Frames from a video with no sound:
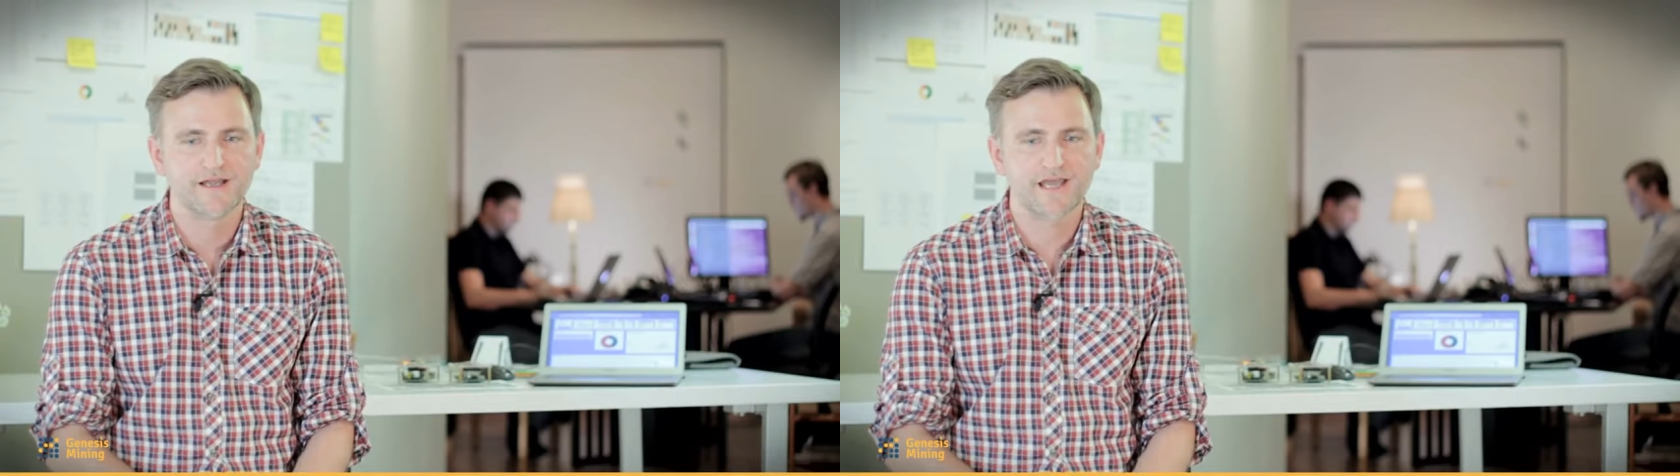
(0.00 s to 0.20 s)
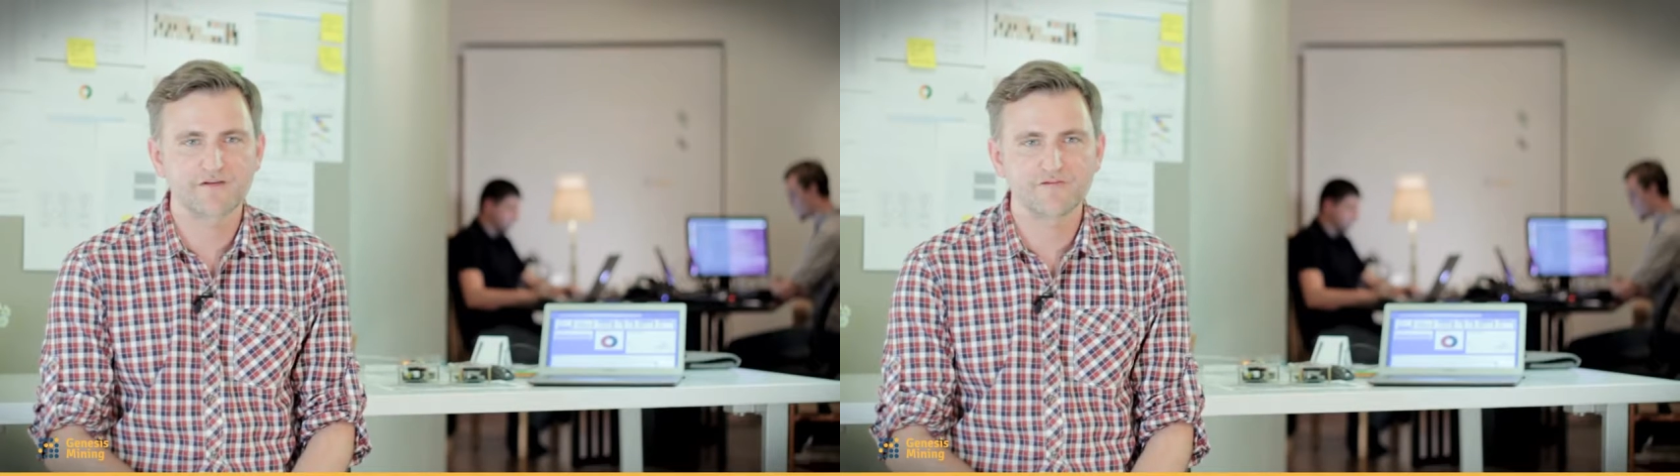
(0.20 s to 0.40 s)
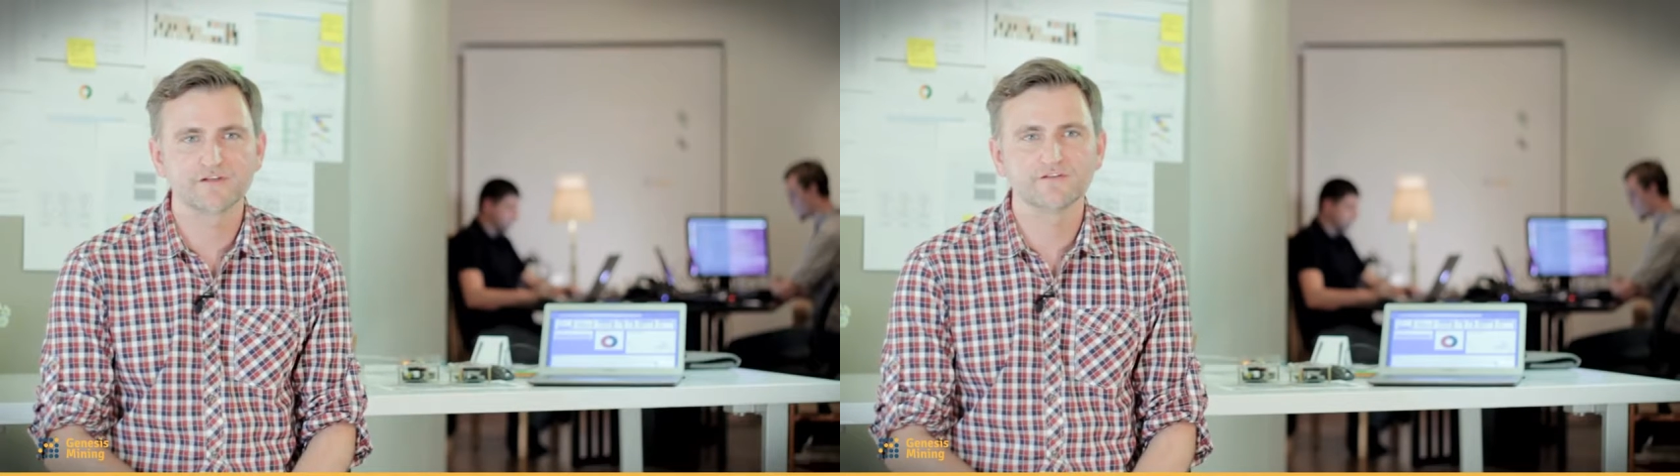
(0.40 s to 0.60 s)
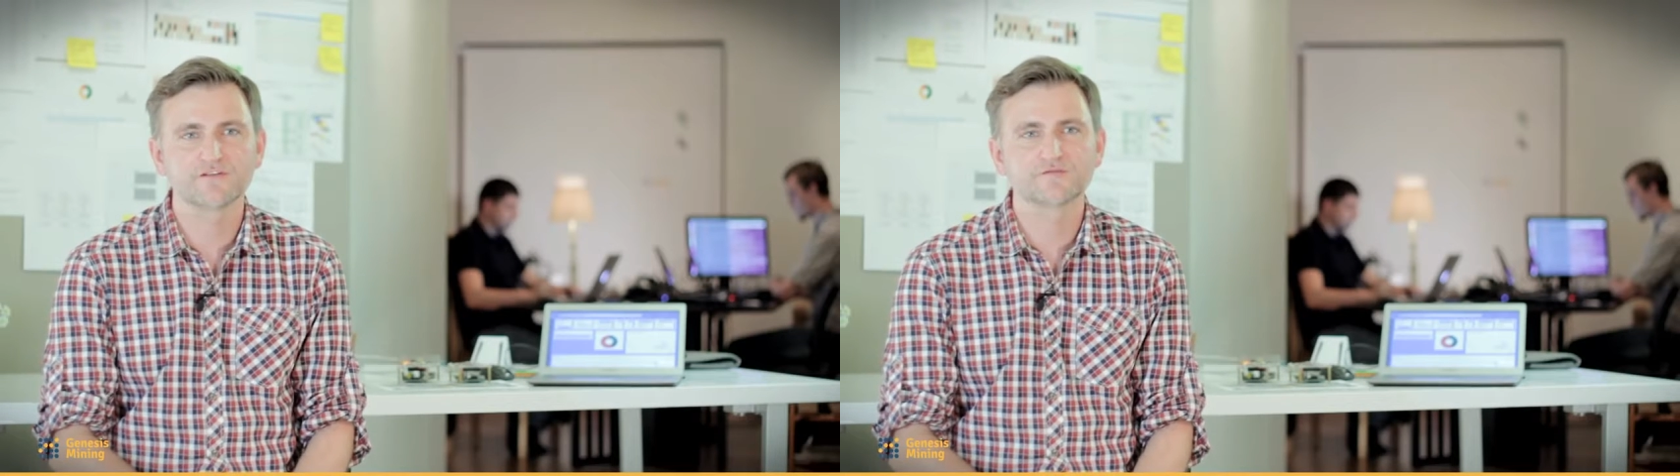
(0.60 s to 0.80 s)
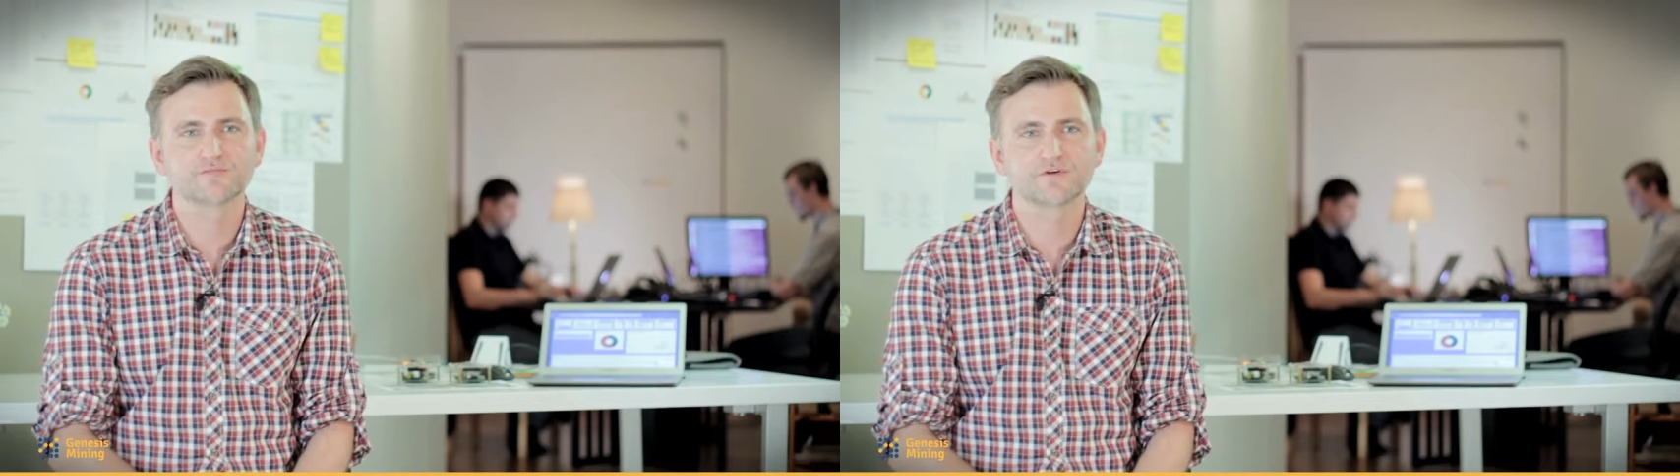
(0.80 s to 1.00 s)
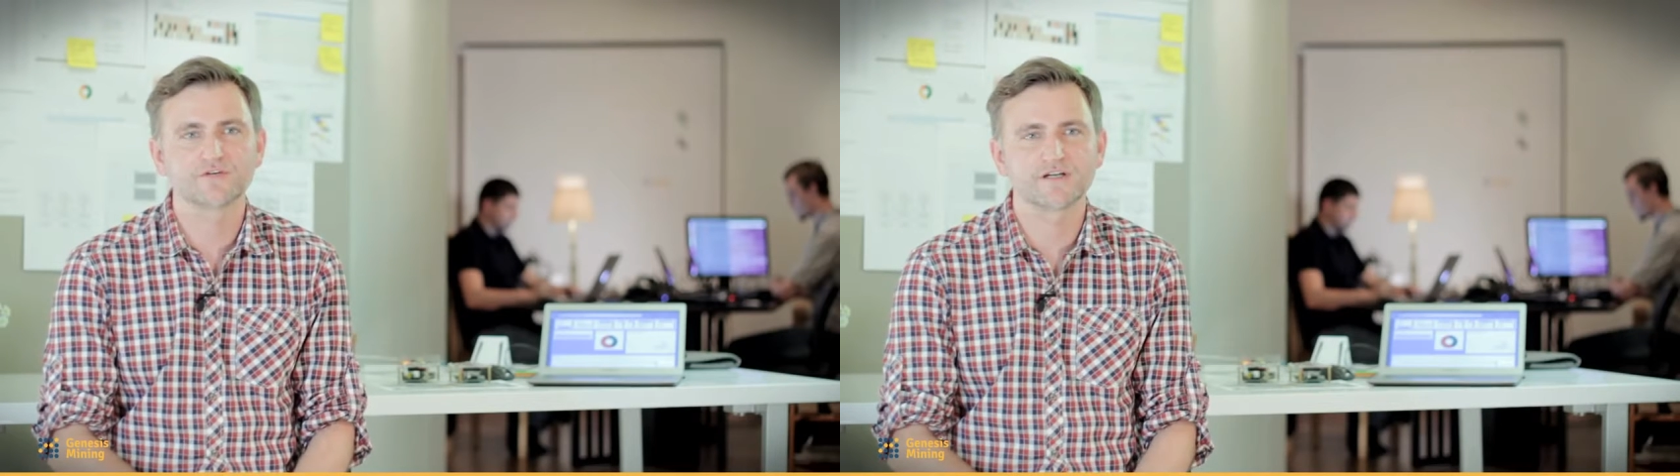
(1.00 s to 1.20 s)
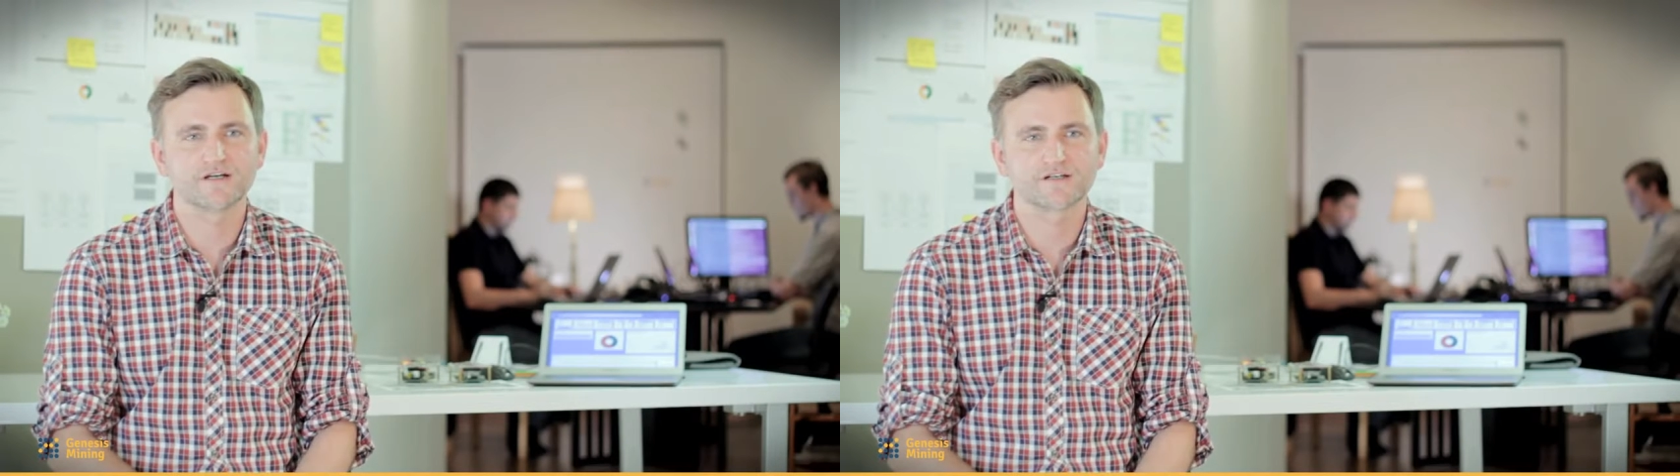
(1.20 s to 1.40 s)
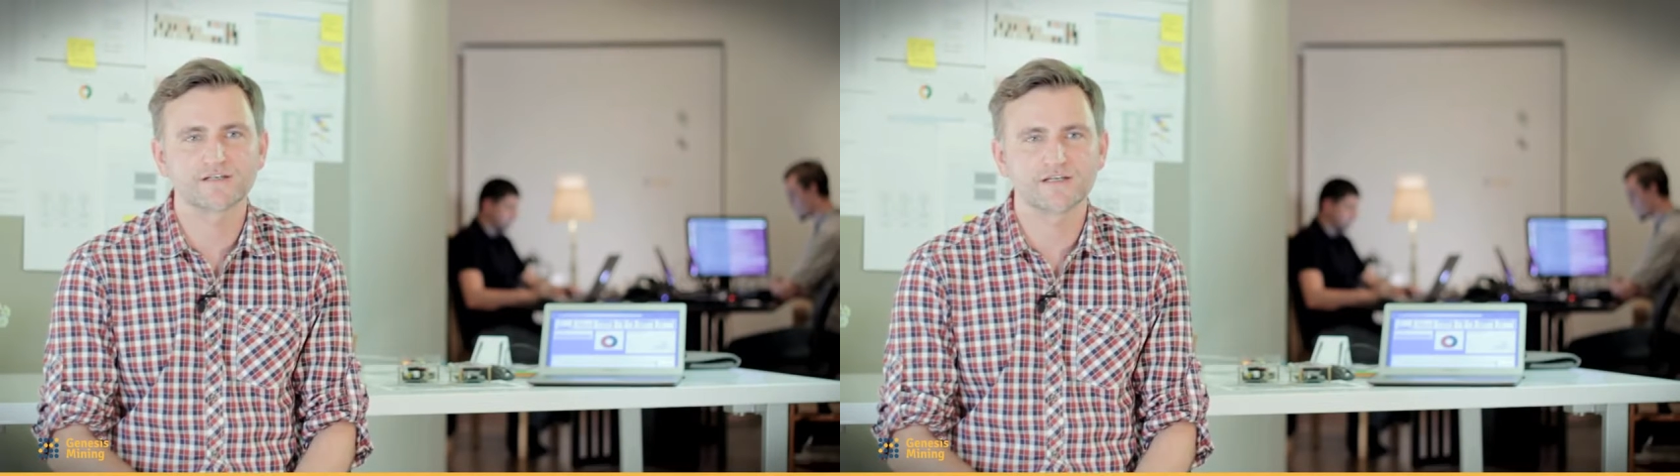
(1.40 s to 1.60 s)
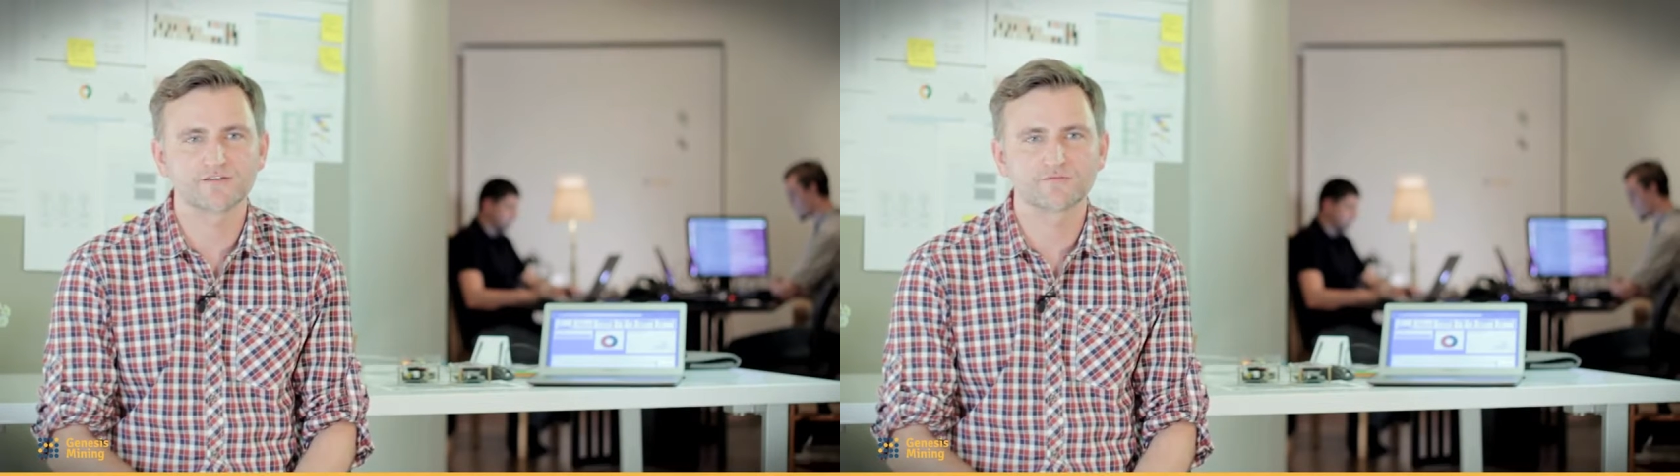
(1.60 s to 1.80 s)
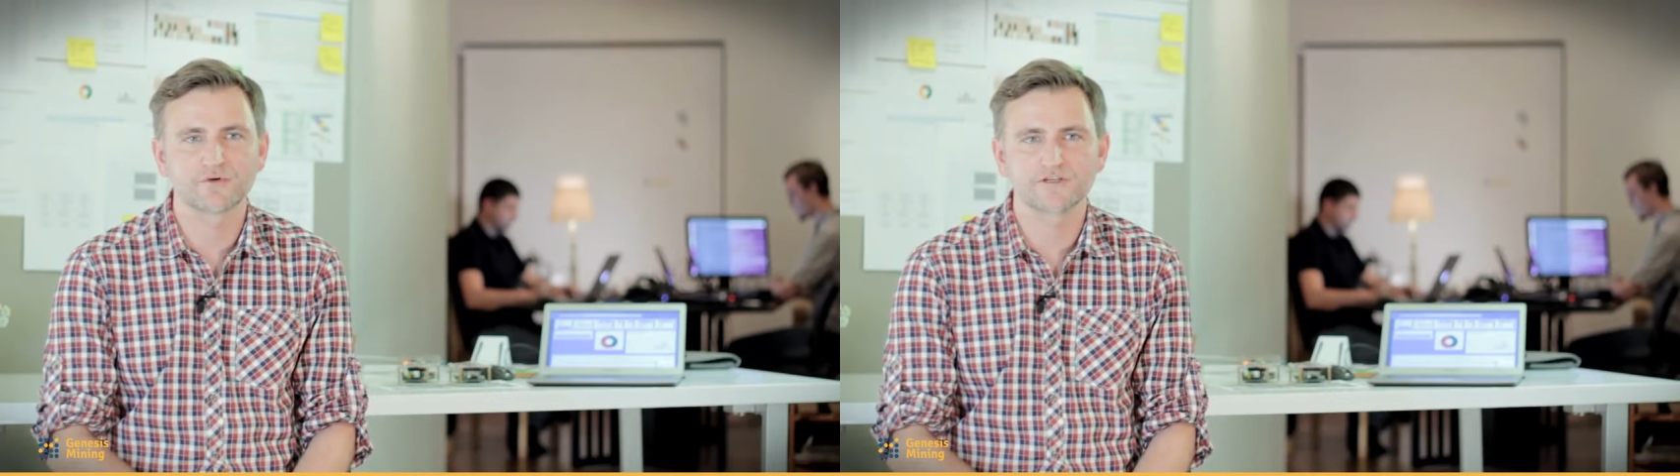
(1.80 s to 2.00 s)
Having this product
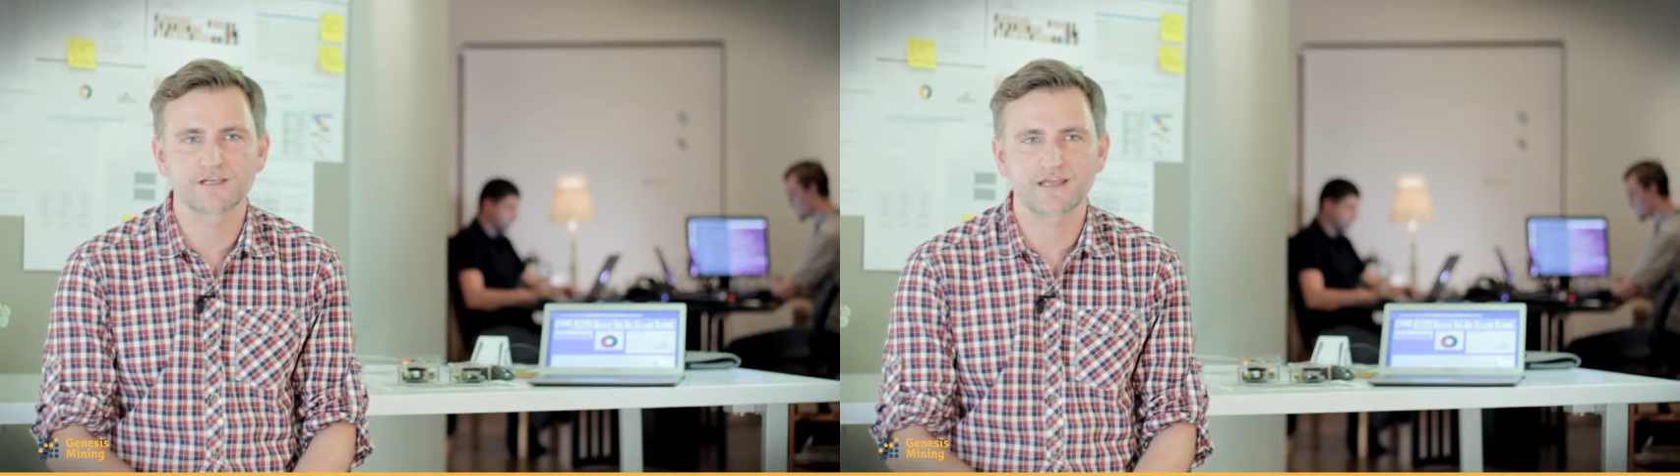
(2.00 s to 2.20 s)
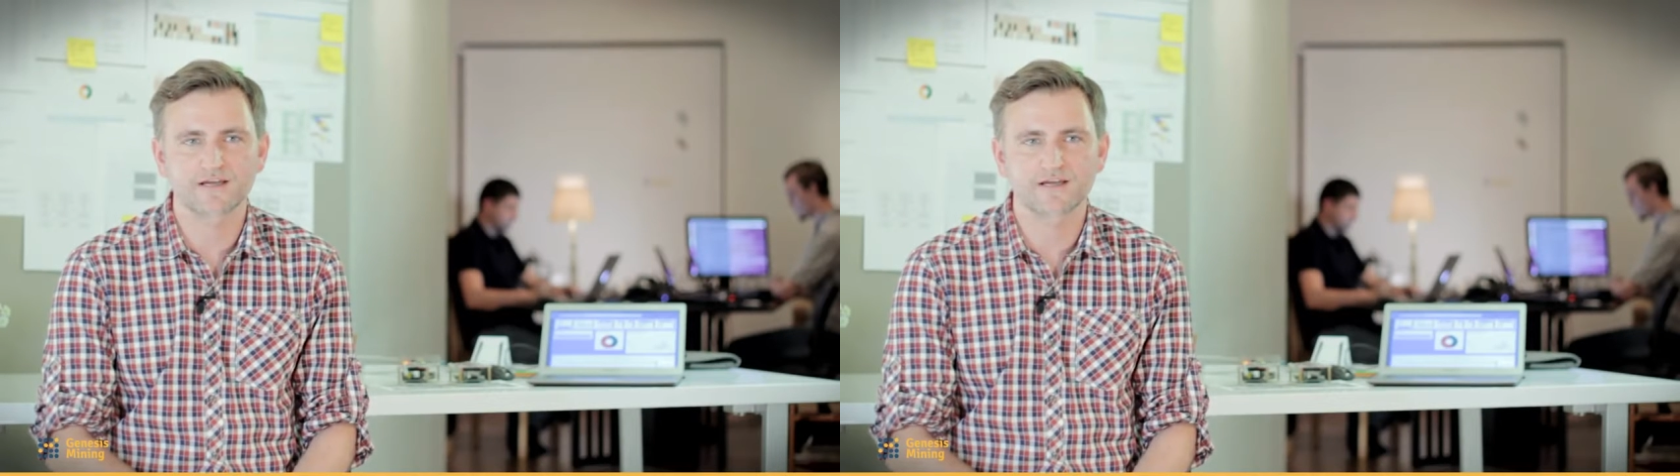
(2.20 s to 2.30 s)
is what